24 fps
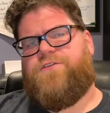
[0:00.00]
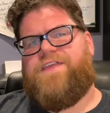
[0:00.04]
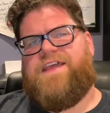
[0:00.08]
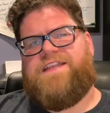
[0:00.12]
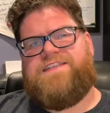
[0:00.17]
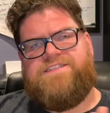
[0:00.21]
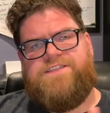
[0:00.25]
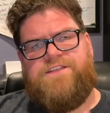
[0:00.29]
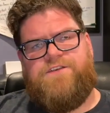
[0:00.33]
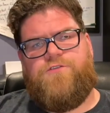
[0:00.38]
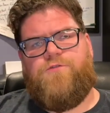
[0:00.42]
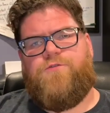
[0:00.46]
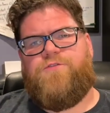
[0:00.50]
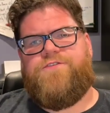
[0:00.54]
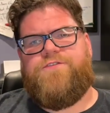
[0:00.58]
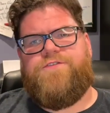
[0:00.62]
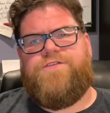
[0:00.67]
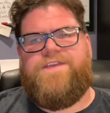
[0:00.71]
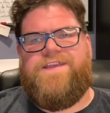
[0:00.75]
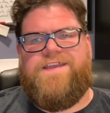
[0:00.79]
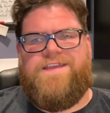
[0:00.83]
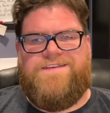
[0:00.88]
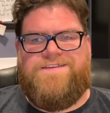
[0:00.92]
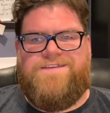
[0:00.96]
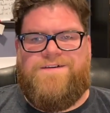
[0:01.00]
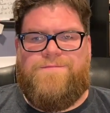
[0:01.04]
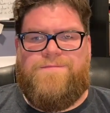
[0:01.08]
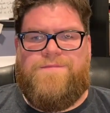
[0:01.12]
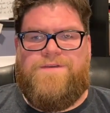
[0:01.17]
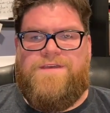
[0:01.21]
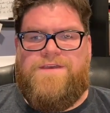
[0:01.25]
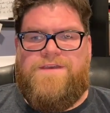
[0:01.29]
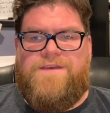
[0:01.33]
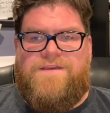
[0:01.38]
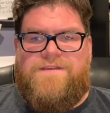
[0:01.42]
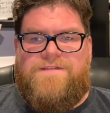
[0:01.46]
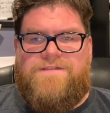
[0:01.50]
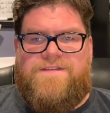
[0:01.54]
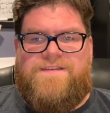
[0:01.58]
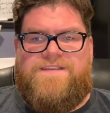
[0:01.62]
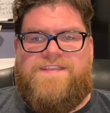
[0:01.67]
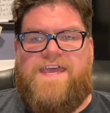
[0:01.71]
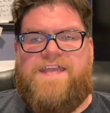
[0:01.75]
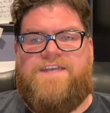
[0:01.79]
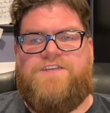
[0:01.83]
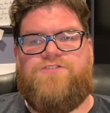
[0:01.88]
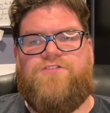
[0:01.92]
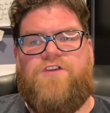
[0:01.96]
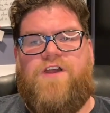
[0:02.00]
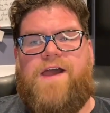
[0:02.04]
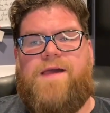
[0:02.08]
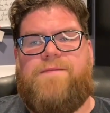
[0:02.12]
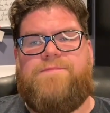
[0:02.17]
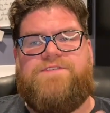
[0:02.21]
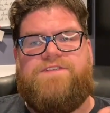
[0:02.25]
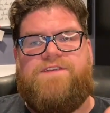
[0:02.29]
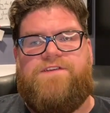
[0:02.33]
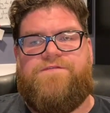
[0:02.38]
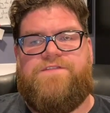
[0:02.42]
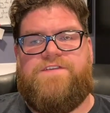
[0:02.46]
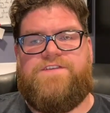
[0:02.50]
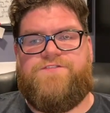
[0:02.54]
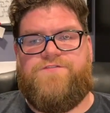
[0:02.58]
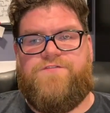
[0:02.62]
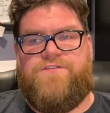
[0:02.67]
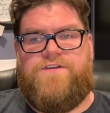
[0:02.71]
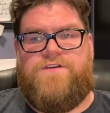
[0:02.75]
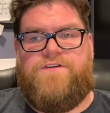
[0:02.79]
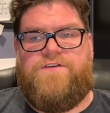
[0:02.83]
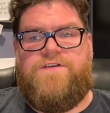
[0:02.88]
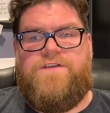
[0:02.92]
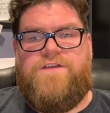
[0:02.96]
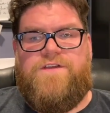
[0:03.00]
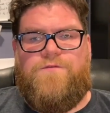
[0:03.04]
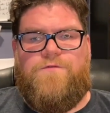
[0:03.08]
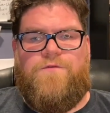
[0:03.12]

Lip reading: That's the northern kingdom, the 10 tribes of Israel.